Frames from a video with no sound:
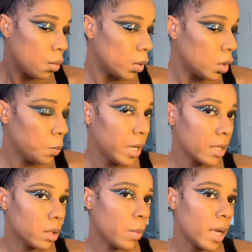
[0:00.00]
when you
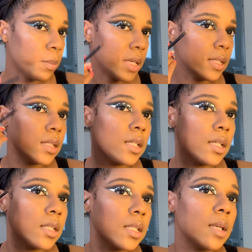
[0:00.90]
pick the right
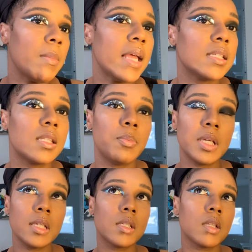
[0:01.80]
pieces, it makes the
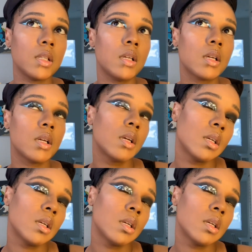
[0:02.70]
piece look